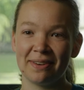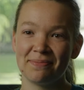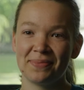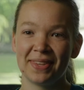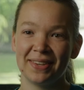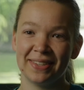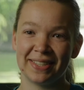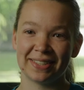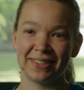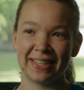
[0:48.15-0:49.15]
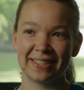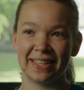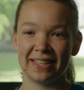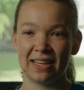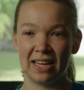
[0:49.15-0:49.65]
up, which is quite
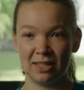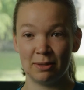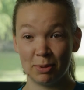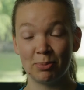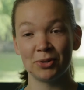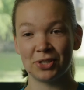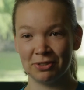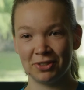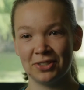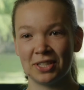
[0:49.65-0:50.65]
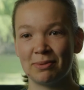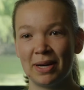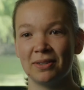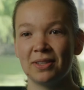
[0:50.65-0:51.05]
exciting. And the proportion of girls as well.